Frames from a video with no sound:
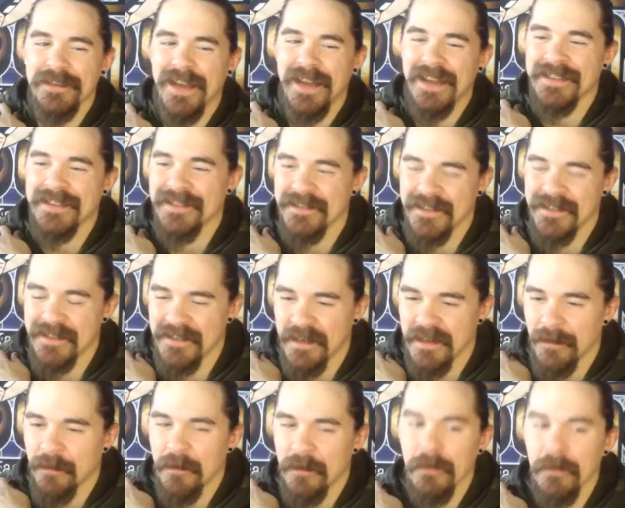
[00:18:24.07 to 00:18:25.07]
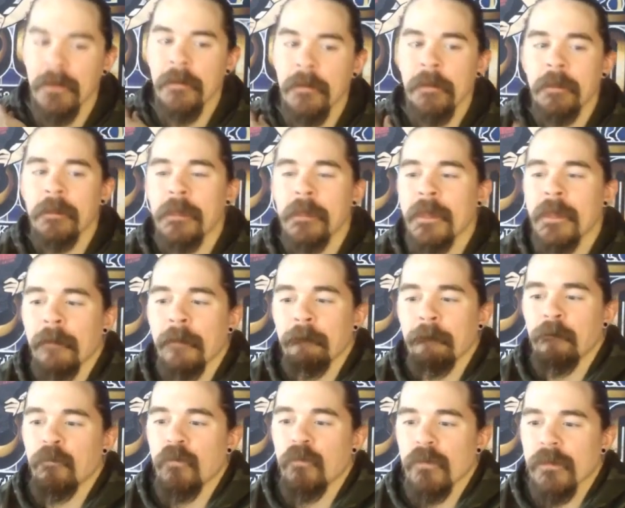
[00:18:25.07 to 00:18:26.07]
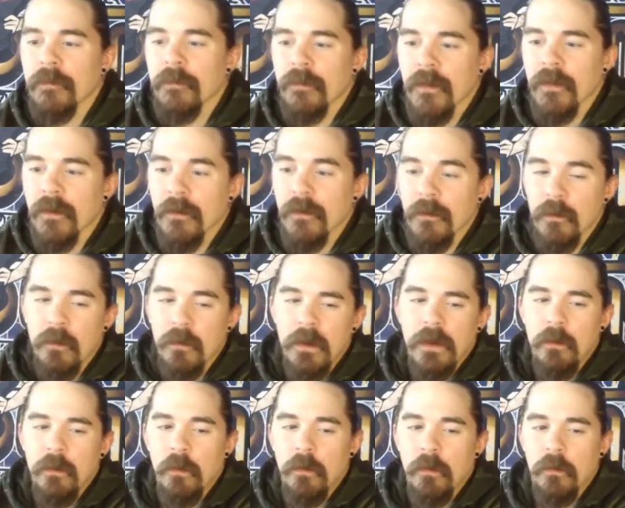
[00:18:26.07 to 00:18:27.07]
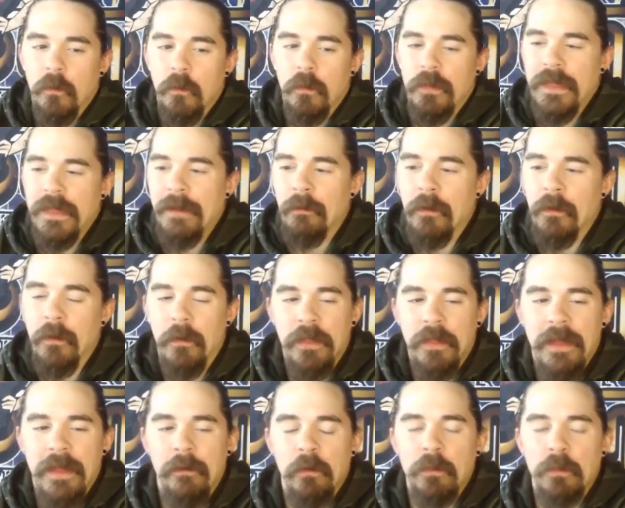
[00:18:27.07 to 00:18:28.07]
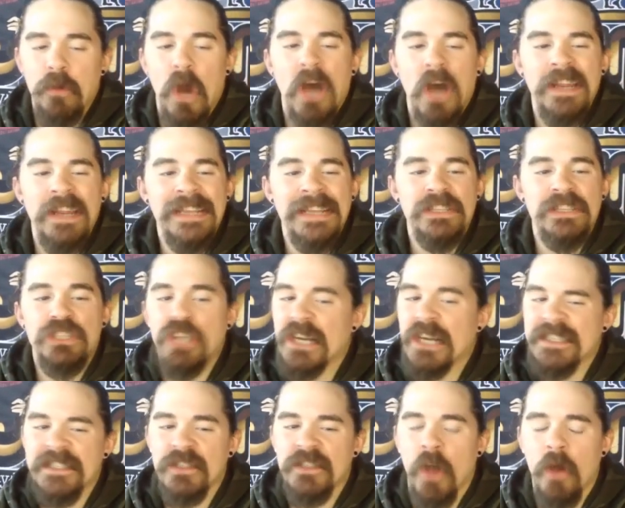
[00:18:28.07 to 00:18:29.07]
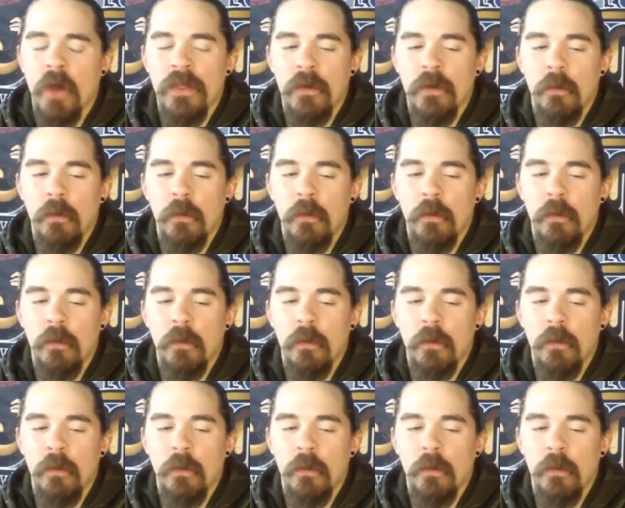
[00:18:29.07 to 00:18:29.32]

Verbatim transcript: guys in CCW. Ah, we, they were they were brought in just so that